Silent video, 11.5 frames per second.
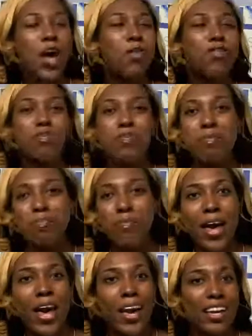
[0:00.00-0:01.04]
We'll be
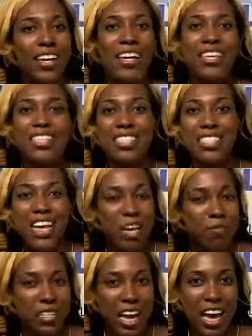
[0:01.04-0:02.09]
back same
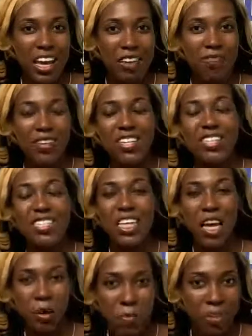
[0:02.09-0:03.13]
time,
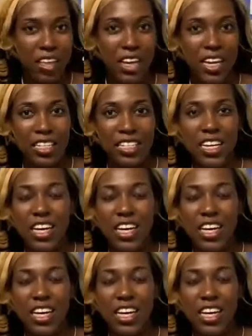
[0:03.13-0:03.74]
same place,